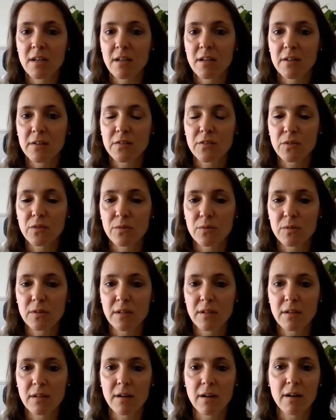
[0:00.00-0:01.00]
So
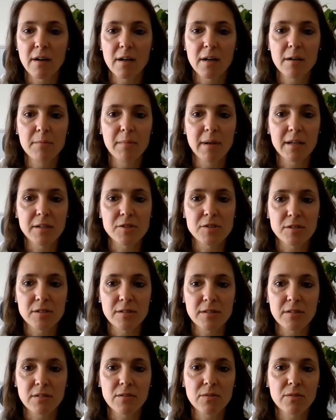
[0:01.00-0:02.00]
they are
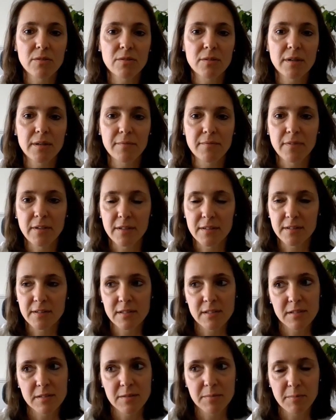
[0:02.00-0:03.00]
imagined or
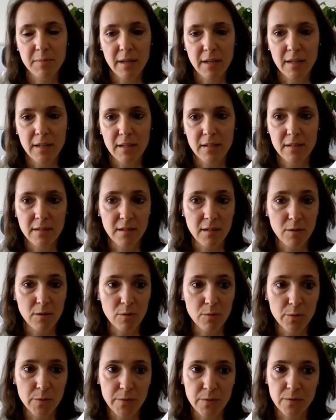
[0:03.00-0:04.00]
invented by the
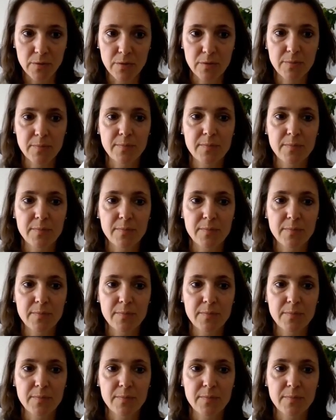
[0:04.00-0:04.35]
author.